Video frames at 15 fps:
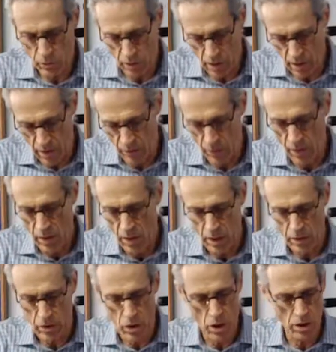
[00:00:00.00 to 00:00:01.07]
to have
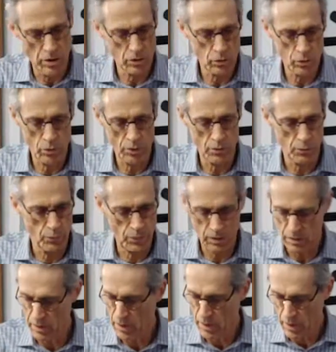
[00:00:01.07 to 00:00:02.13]
a contour to fit